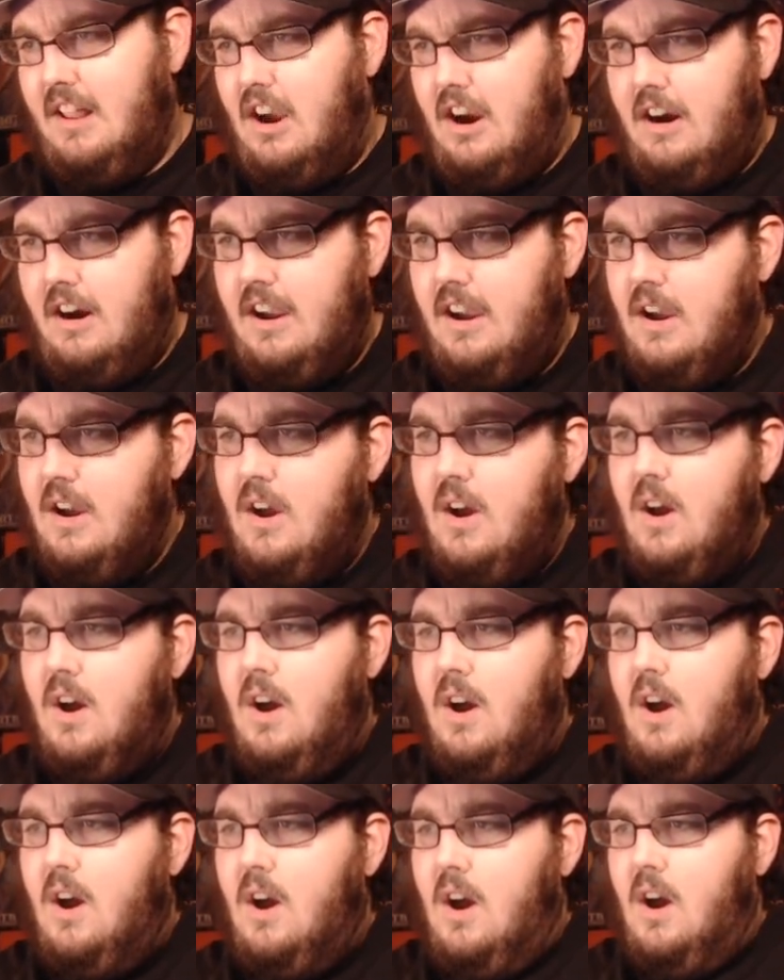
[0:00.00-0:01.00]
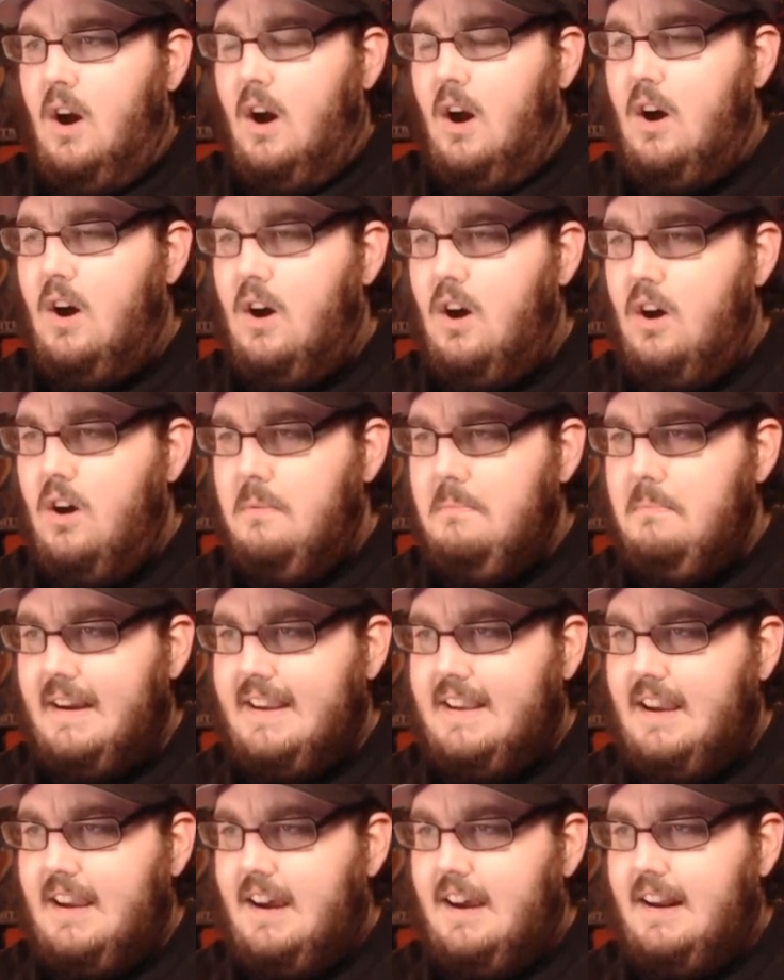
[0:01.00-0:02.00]
LR. Oh
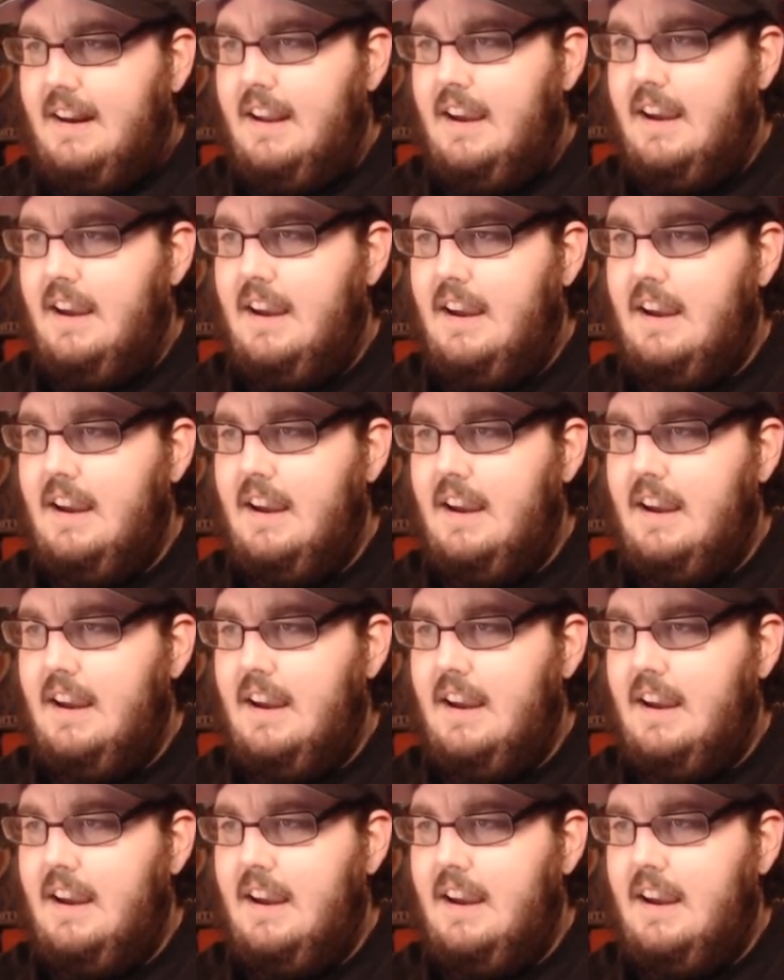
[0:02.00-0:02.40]
my god.